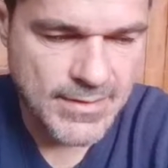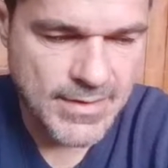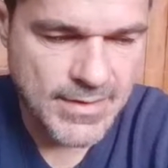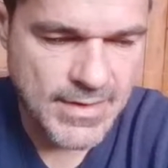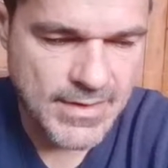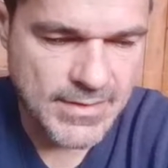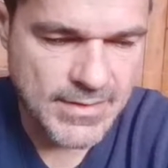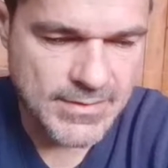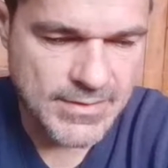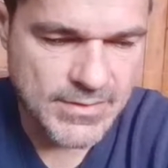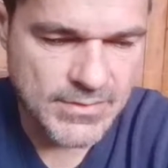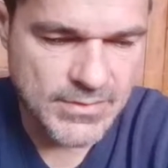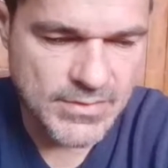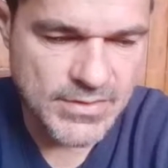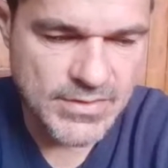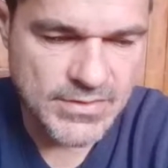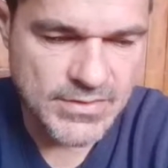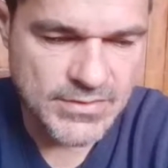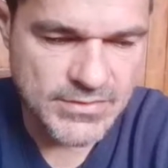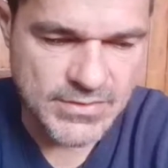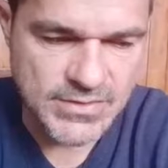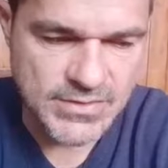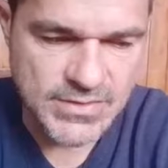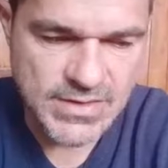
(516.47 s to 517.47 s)
and there
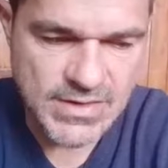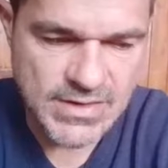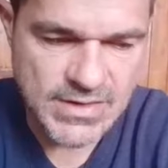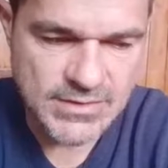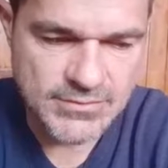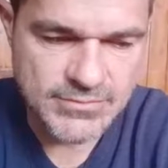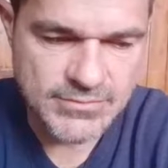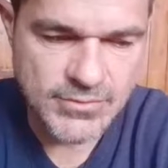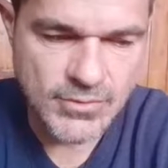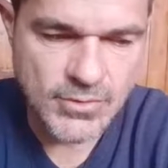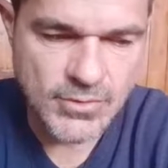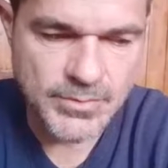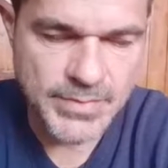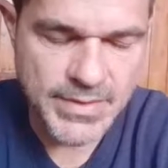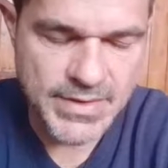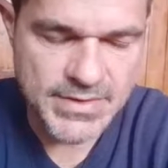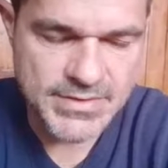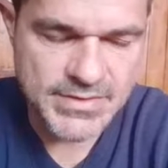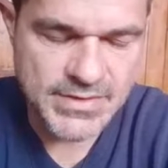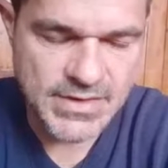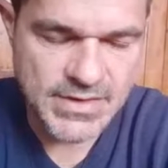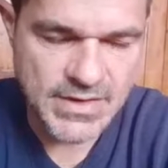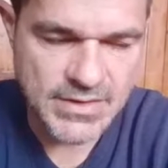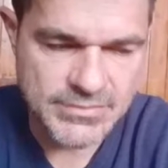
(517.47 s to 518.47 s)
is a need for
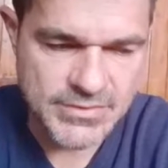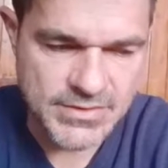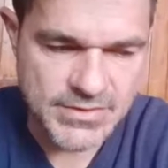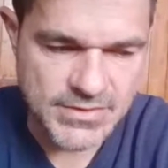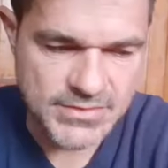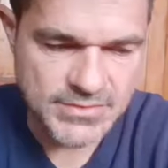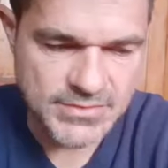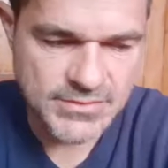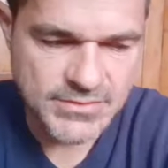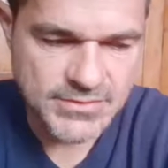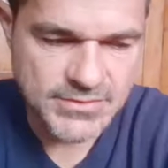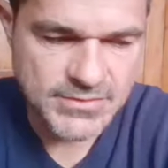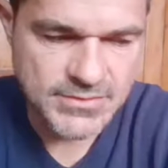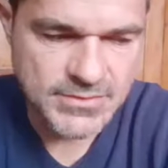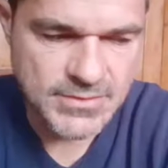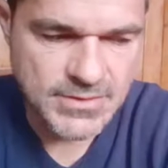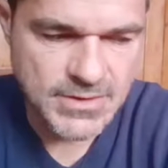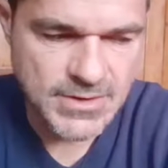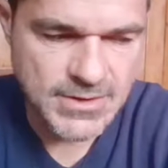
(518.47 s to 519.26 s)
better governance.